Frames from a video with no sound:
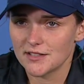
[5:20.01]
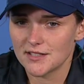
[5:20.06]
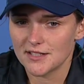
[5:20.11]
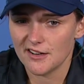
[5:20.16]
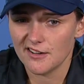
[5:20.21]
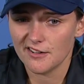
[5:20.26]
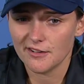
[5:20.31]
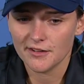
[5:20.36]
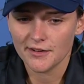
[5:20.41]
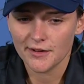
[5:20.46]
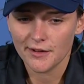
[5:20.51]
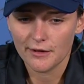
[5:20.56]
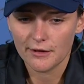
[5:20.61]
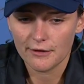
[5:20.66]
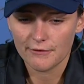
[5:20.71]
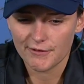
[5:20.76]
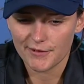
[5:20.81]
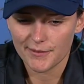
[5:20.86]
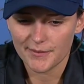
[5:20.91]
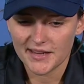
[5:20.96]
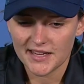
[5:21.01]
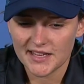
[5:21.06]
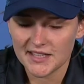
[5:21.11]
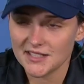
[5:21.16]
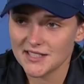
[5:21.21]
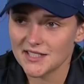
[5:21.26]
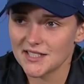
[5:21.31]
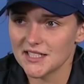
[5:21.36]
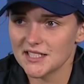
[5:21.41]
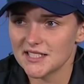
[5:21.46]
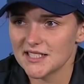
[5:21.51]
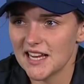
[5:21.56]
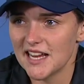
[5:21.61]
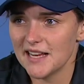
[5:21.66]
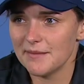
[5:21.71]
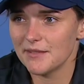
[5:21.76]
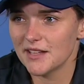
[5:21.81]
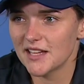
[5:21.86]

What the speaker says: So for me it's the same.